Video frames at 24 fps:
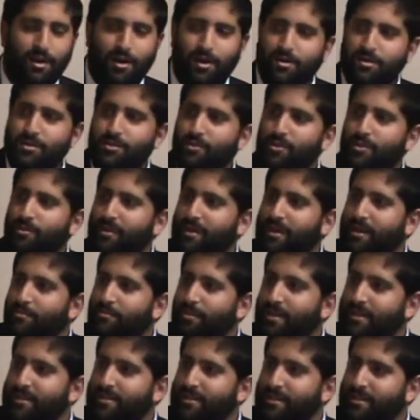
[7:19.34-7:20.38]
Also, when you make a
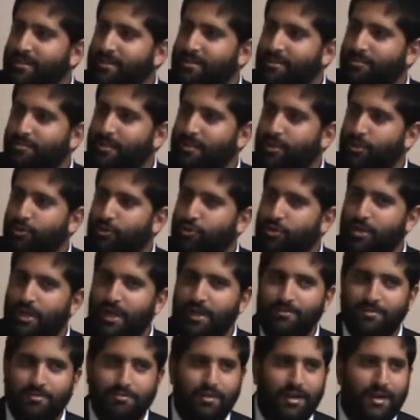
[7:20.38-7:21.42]
blessing on something, you should
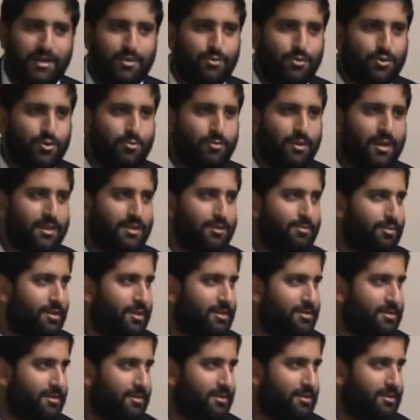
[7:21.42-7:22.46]
have in mind when you make the
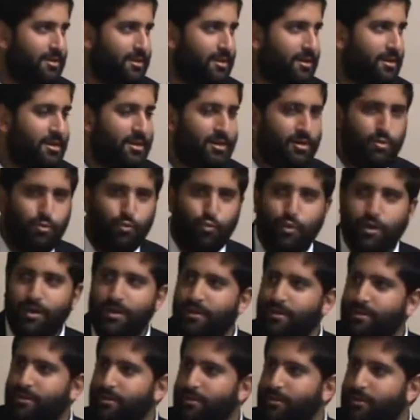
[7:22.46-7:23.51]
blessing what
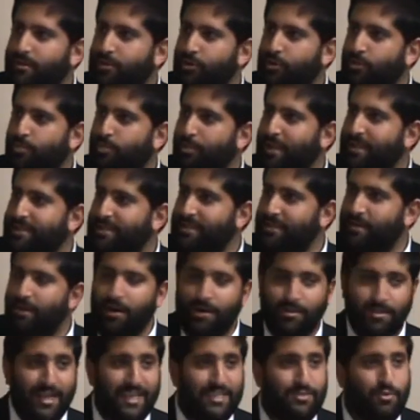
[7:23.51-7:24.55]
you're blessing
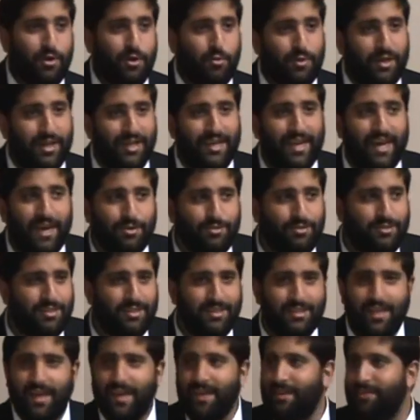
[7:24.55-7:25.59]
on. And that's why we announce the
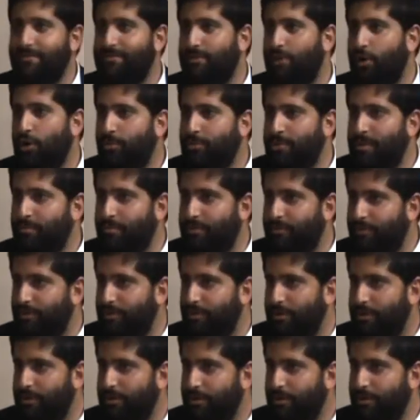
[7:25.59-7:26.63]
night of the Omer
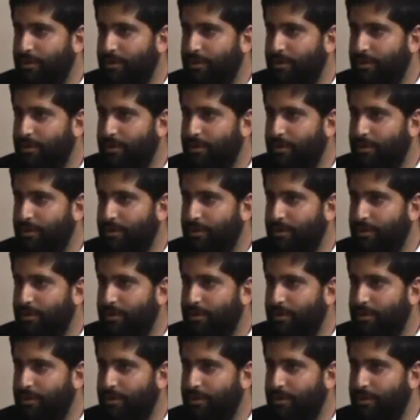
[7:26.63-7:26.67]
before.